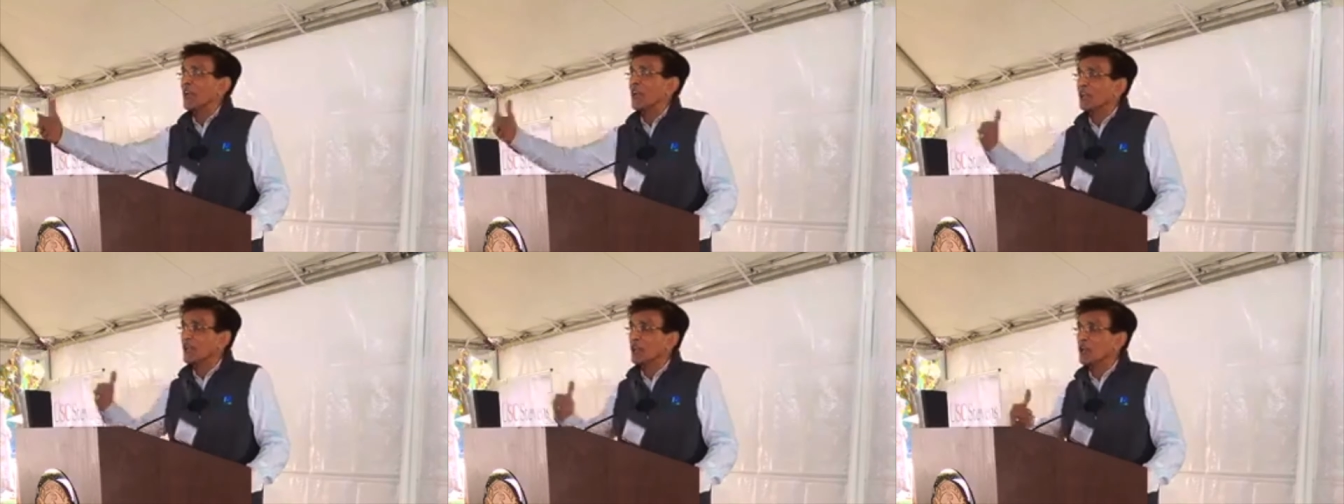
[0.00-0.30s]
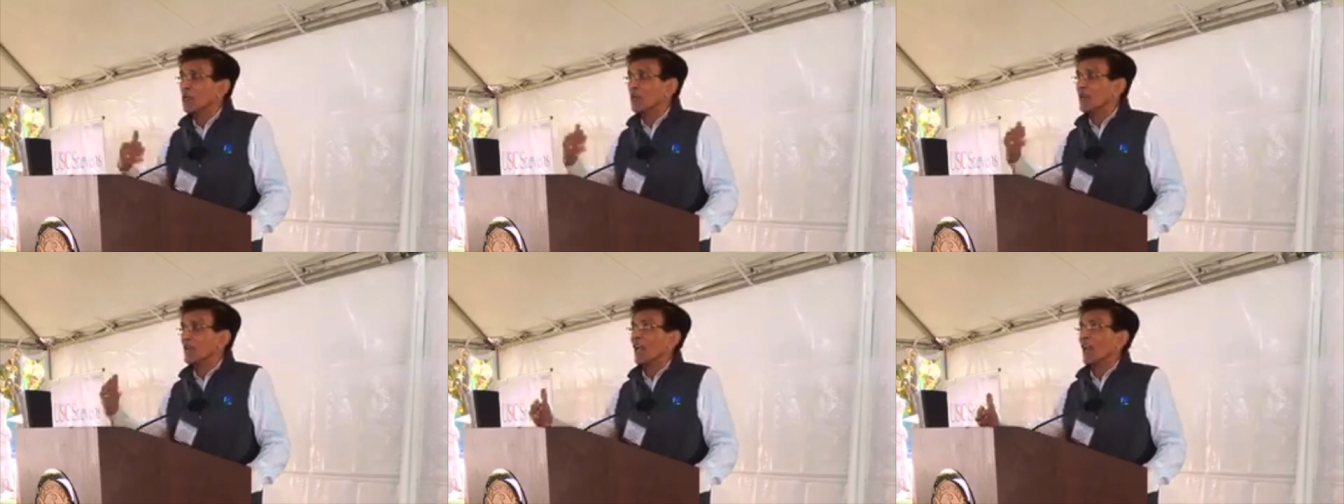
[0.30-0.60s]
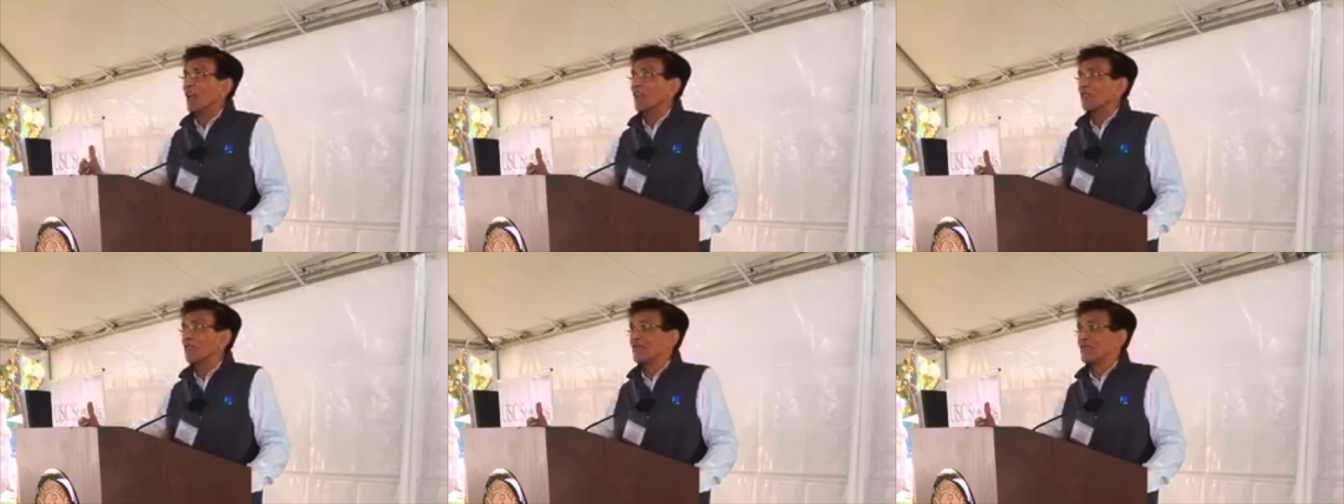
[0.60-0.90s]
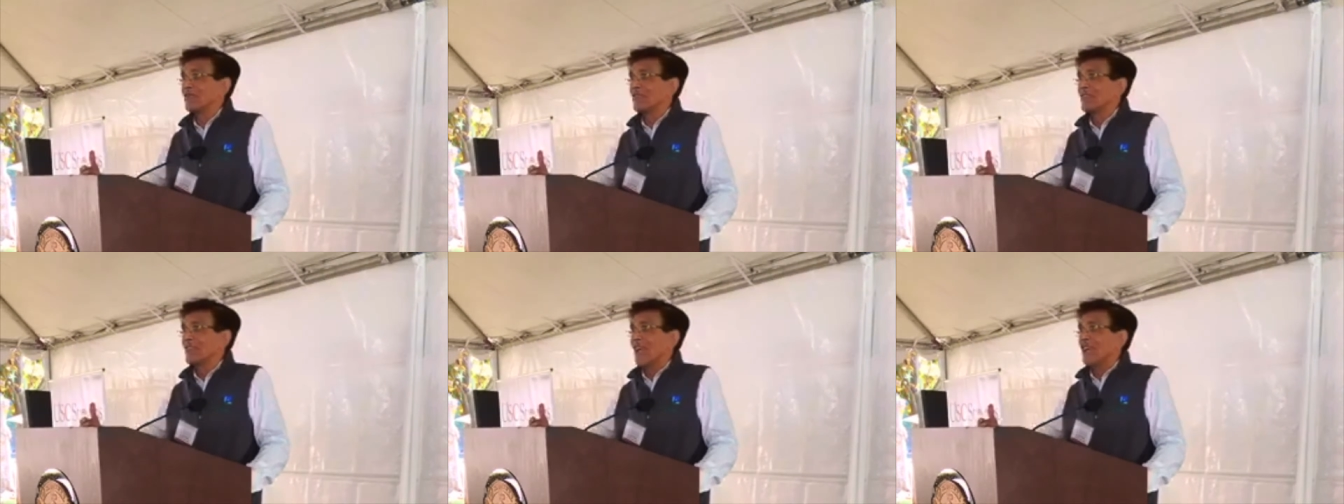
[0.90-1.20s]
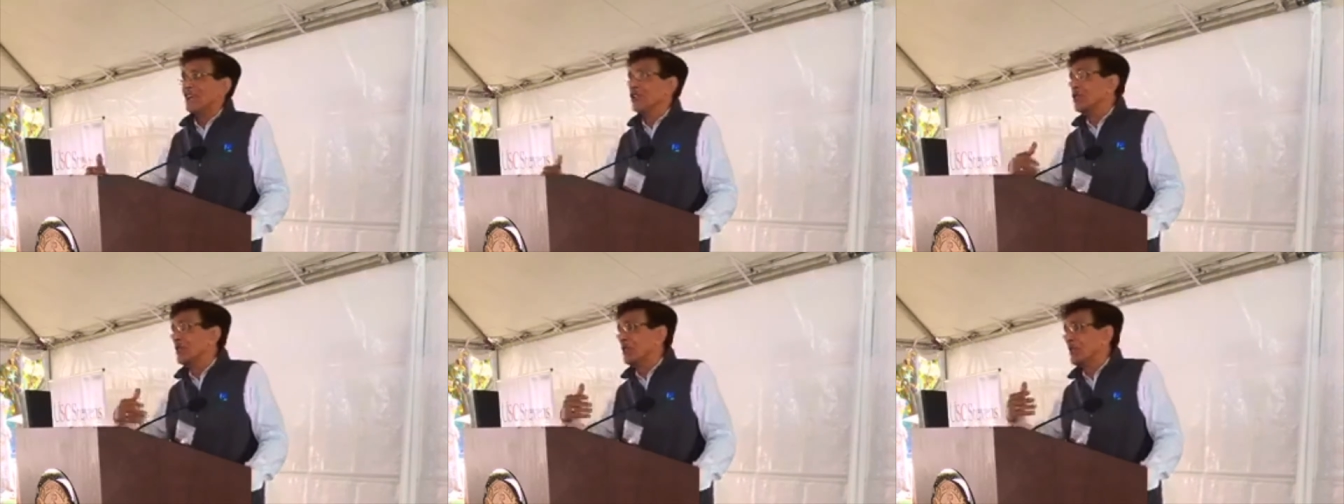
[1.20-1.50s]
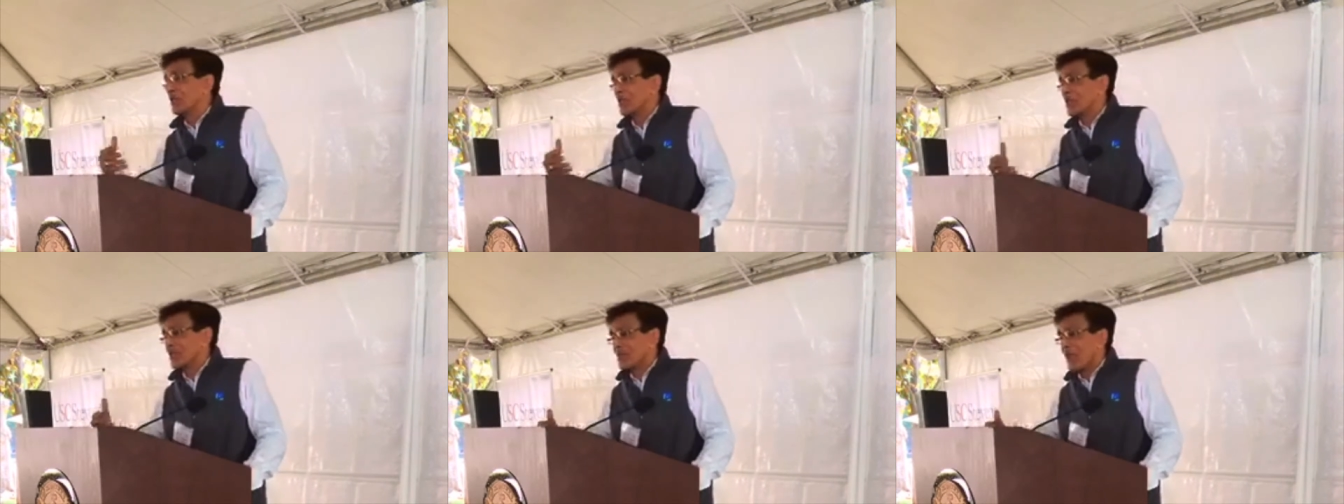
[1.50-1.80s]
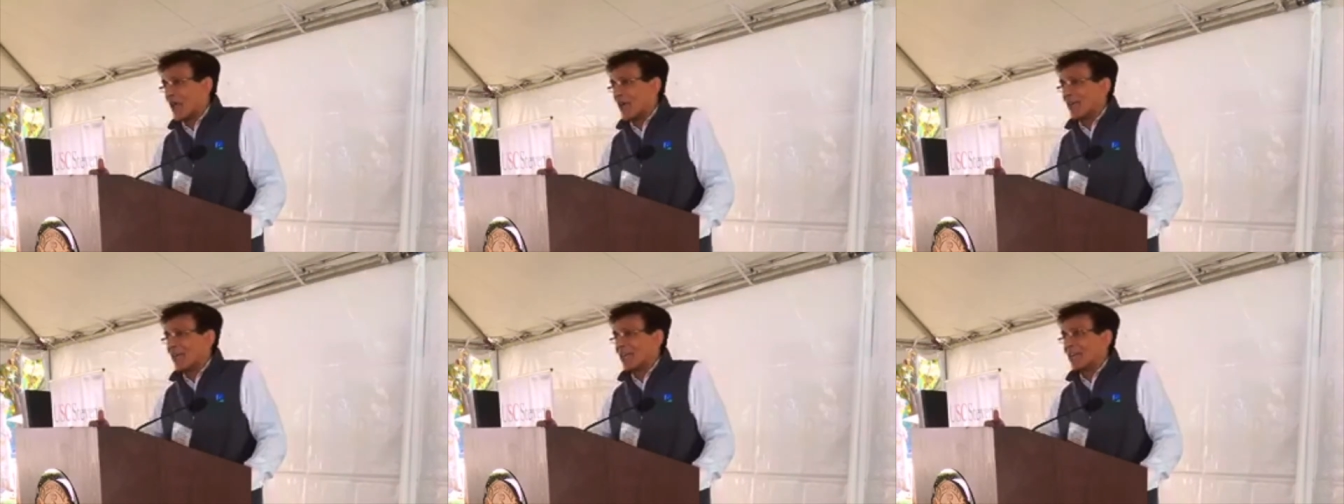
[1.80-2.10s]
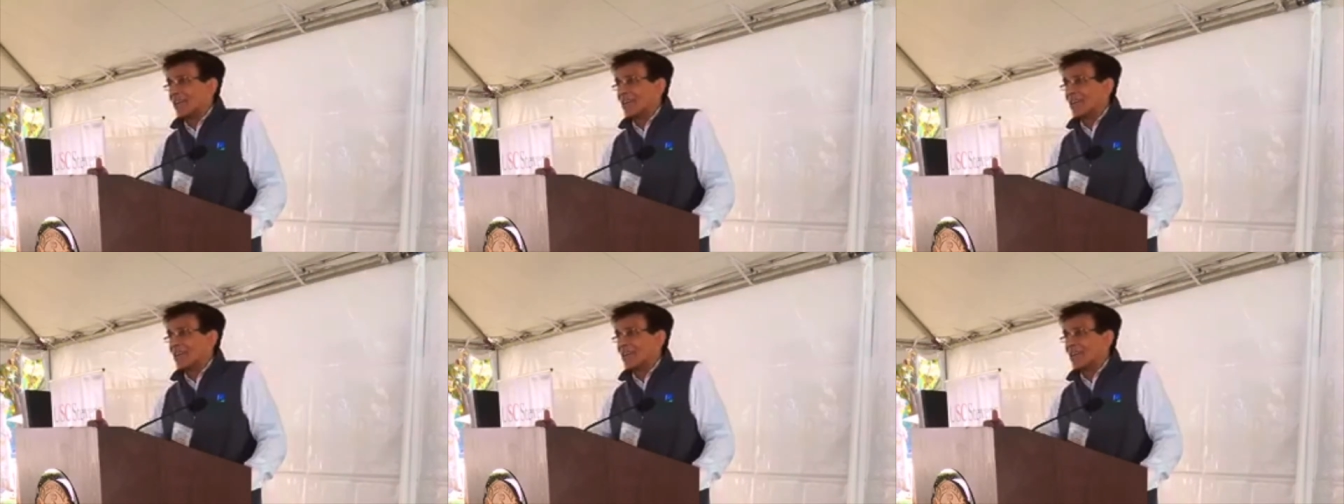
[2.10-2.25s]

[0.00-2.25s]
human life and human prosperity.